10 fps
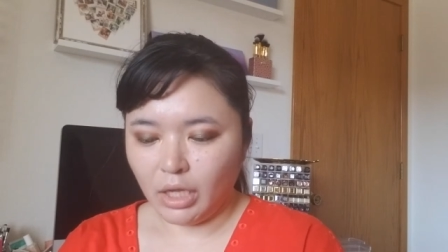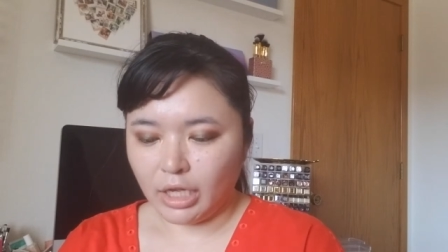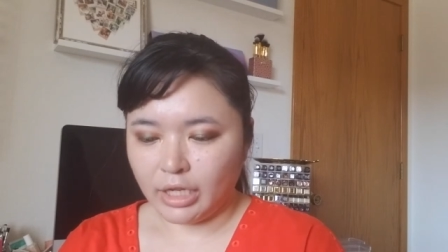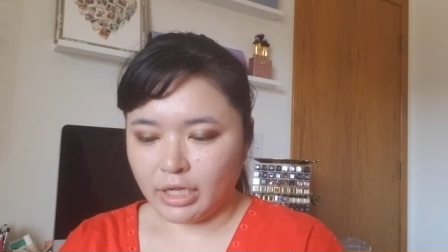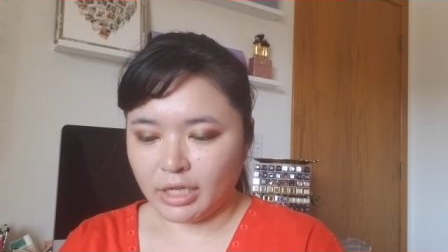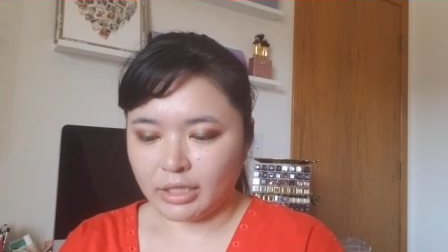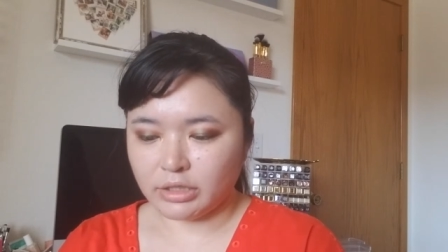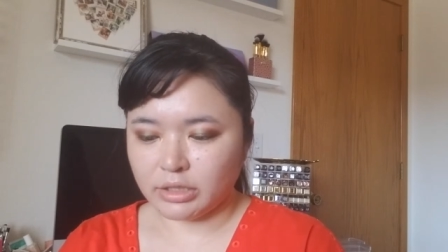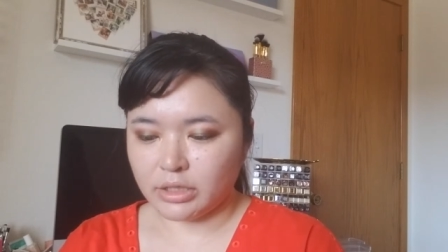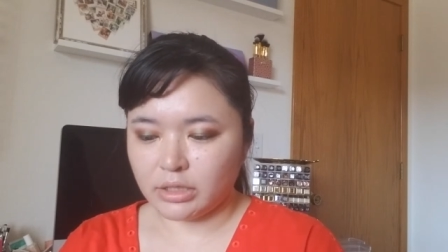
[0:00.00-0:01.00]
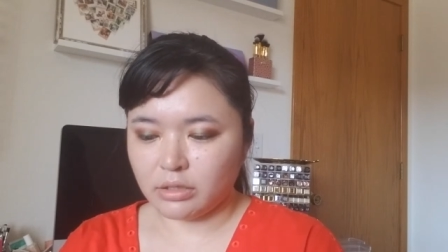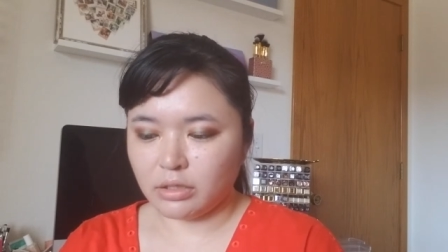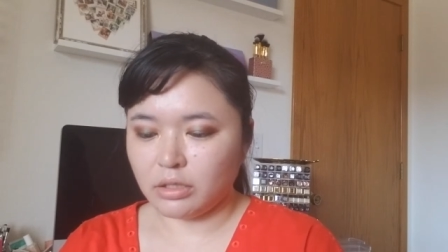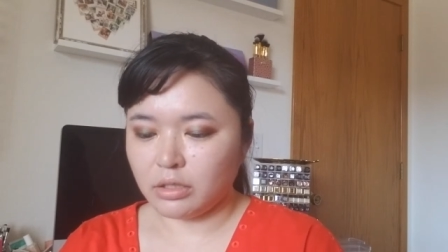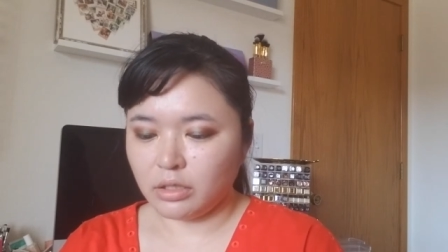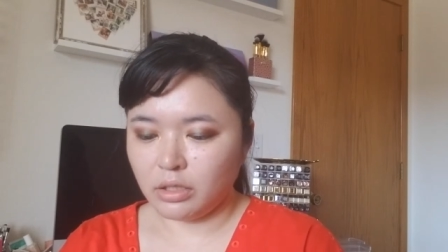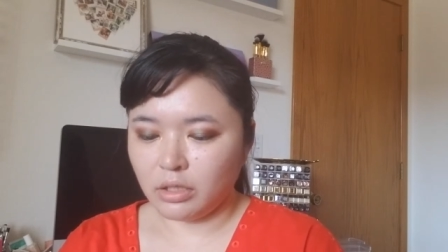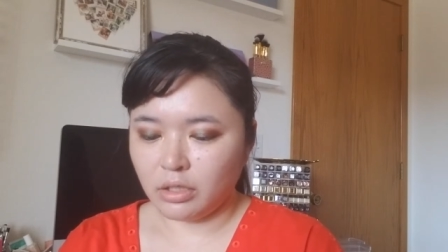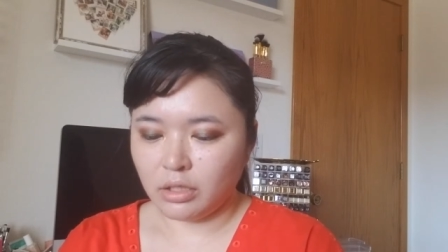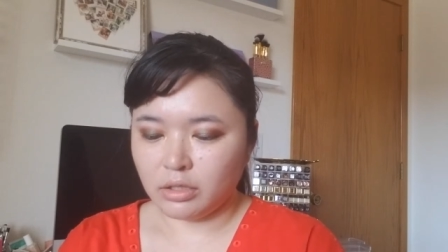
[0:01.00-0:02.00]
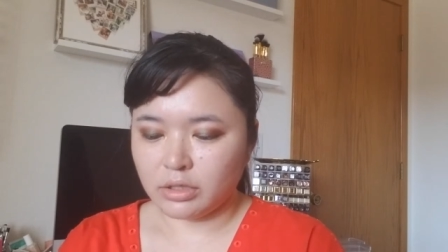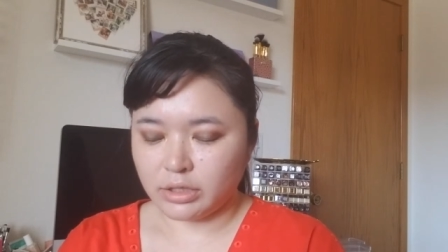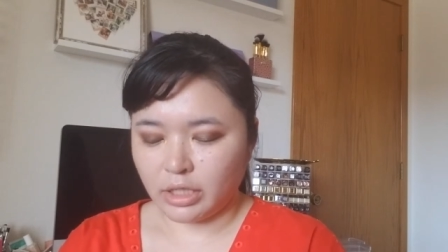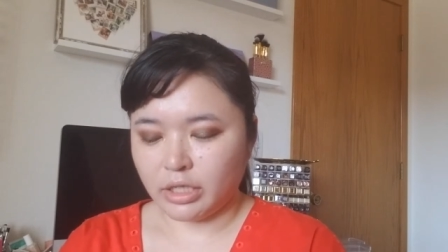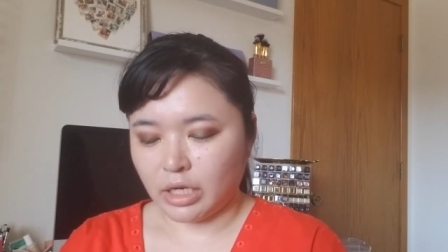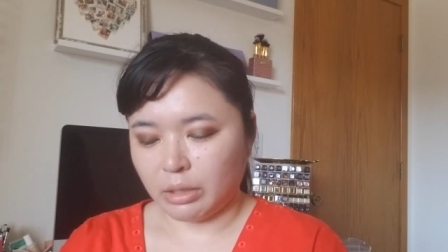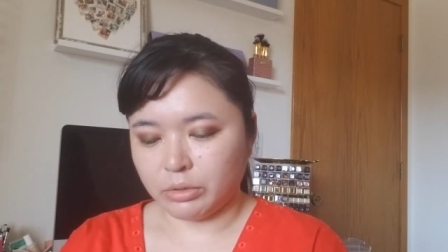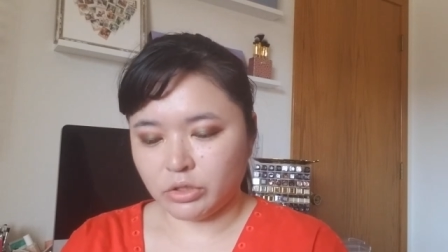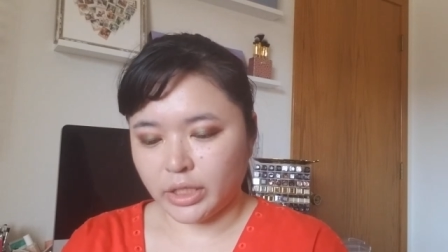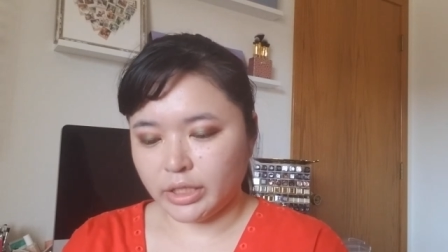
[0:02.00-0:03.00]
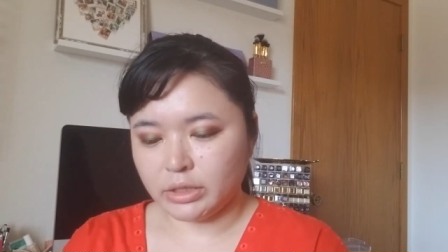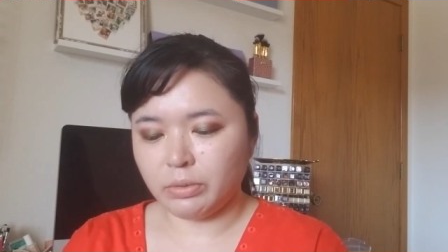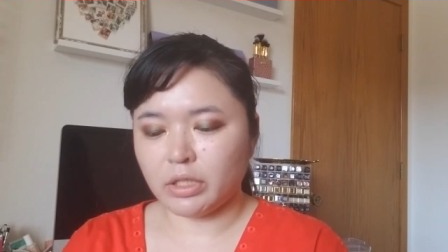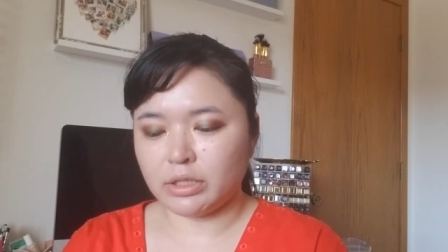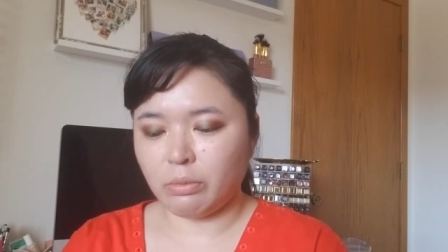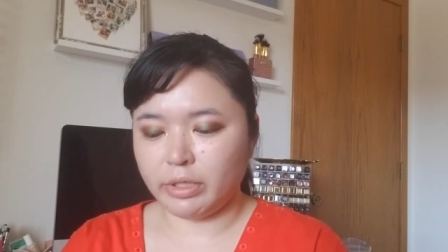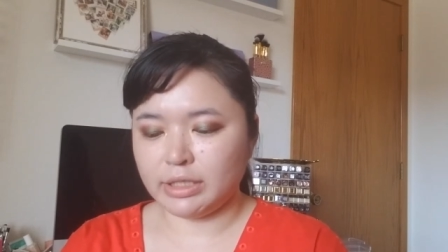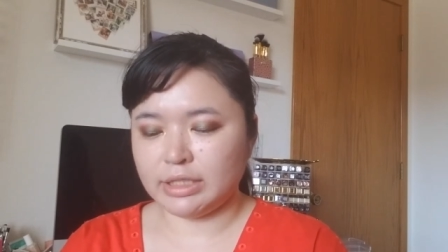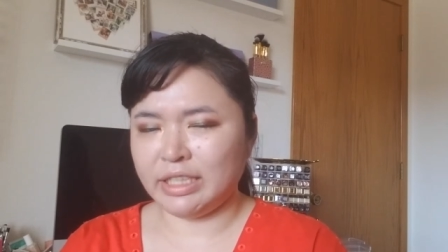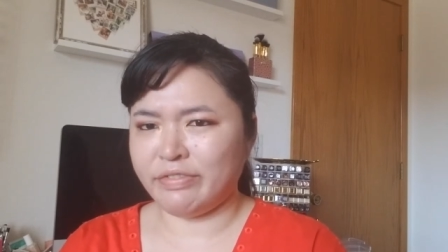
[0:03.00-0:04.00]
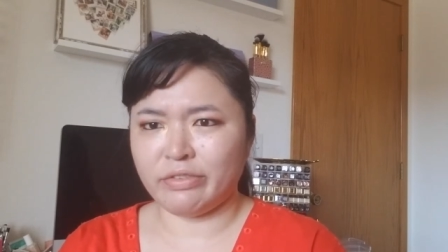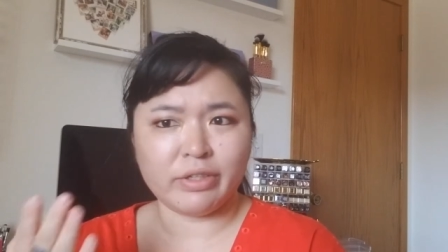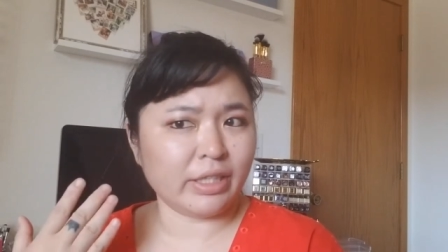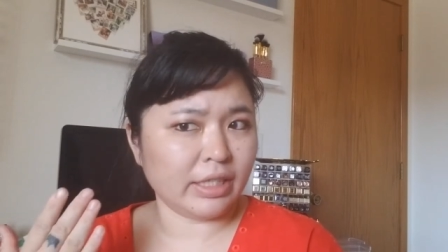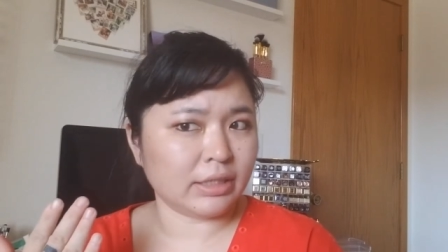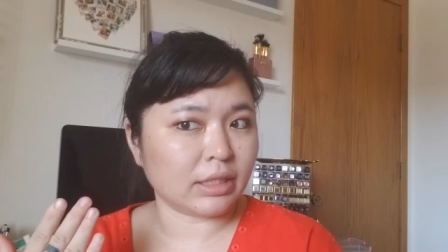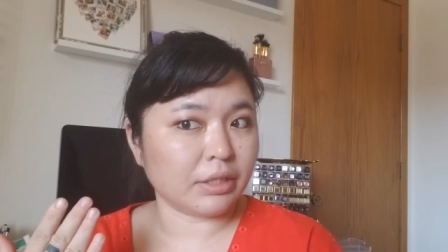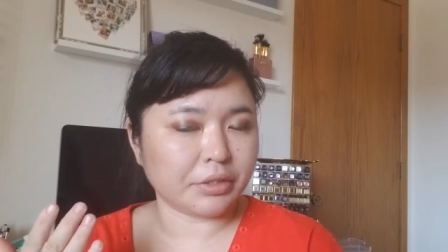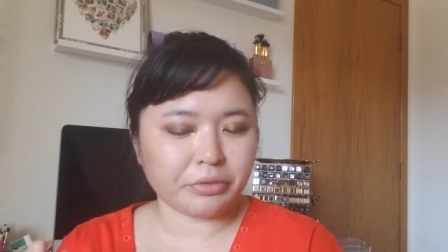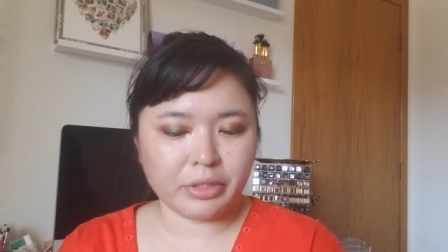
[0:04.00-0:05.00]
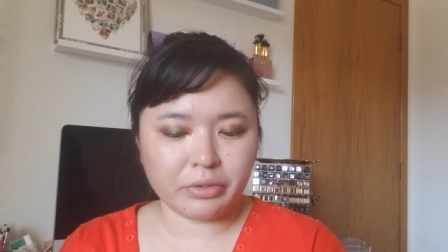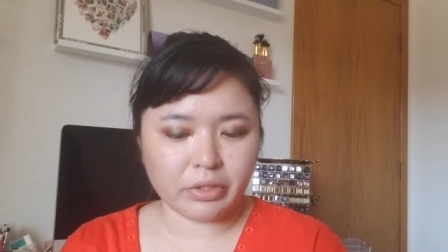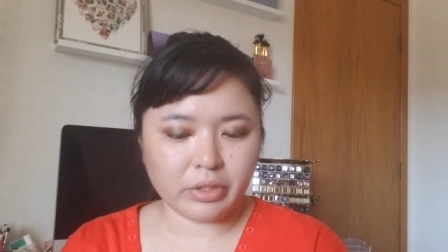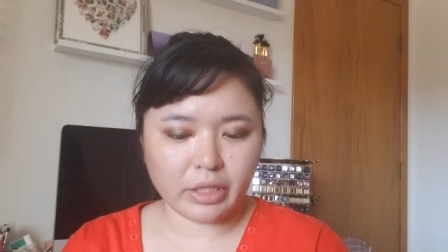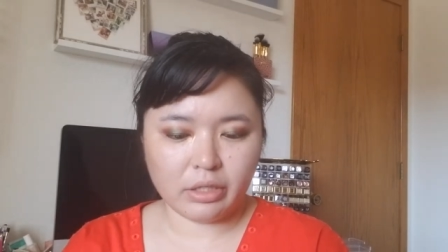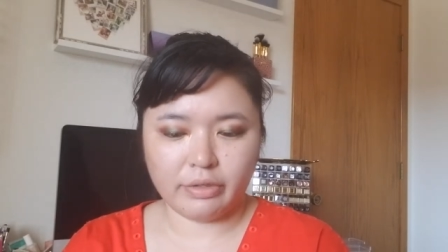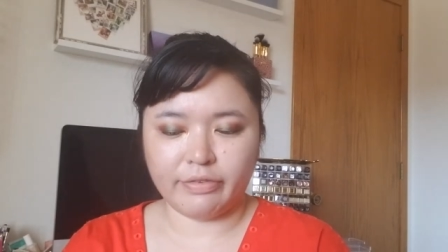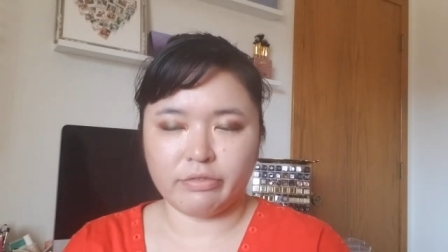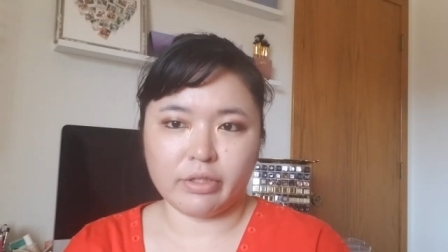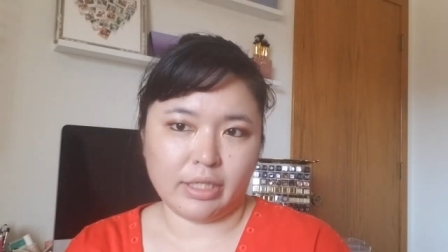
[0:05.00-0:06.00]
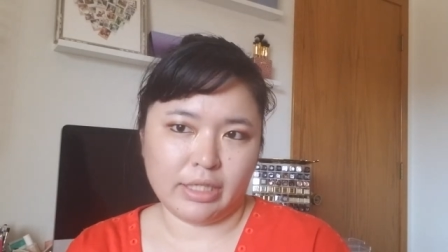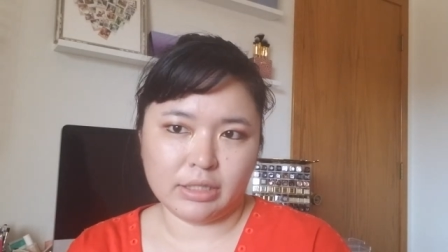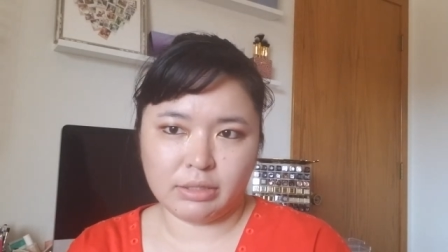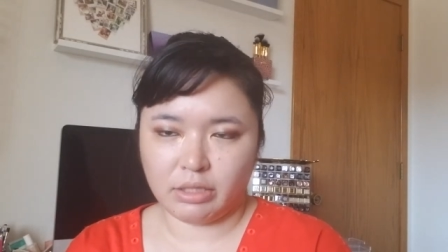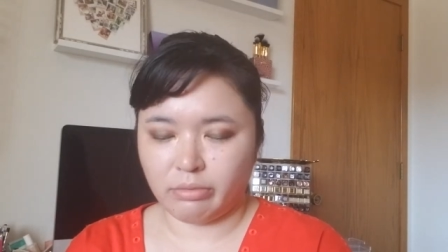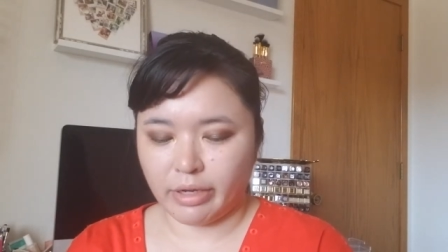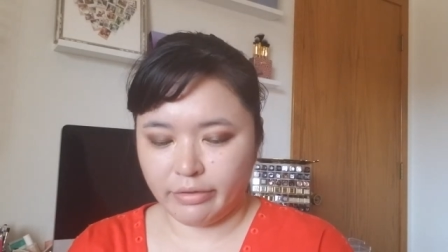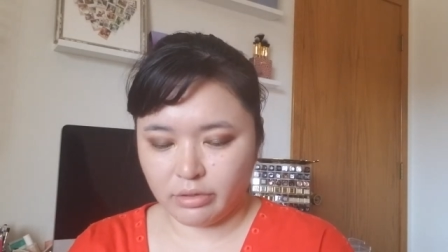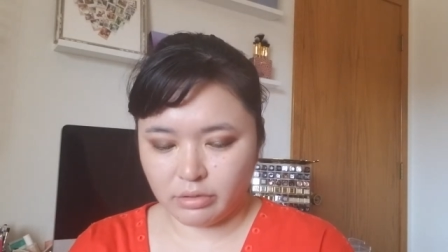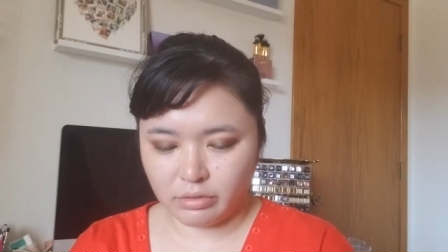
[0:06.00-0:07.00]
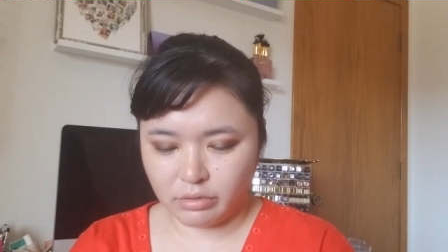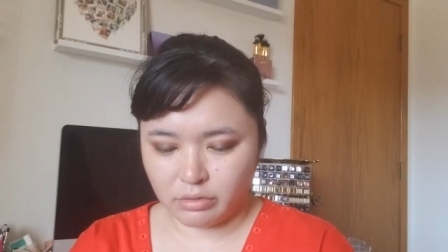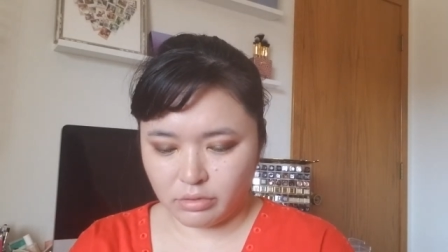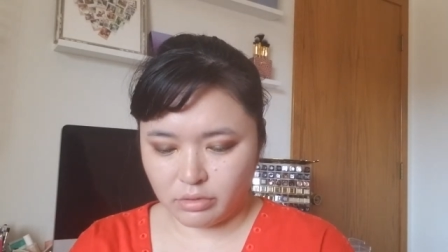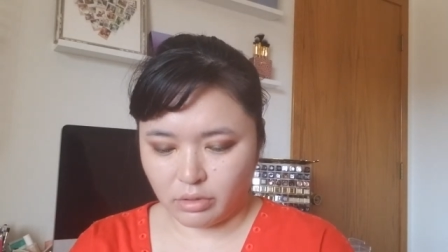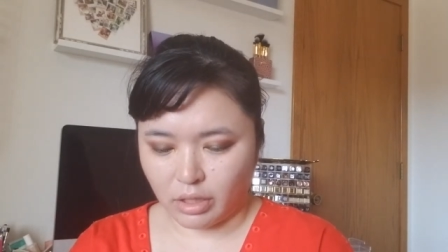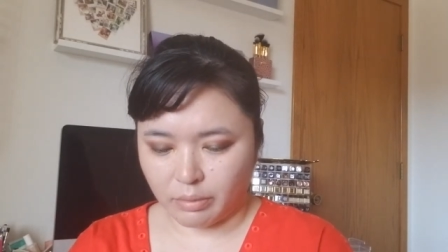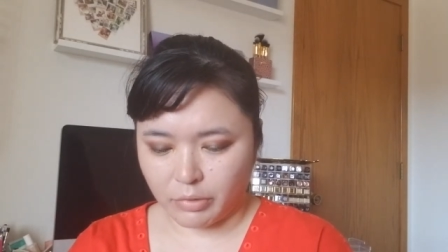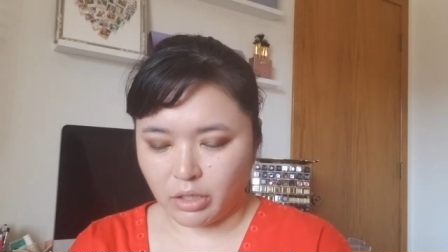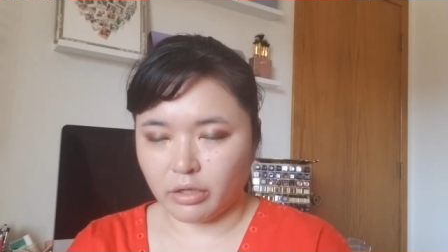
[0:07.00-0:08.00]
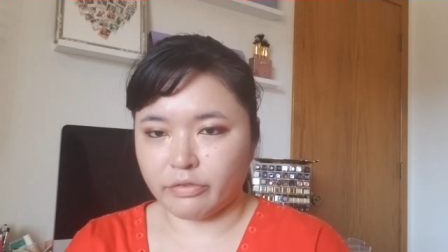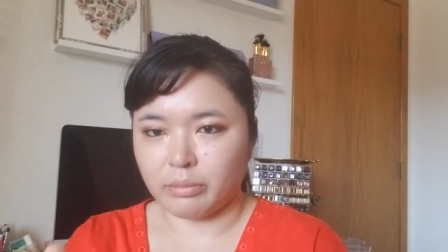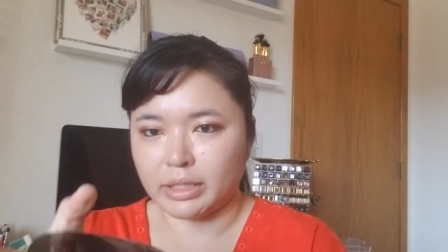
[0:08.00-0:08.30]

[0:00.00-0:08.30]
and I just decided I would try this one because I want to see if it really is glittery or not, if it really is the right um, color for my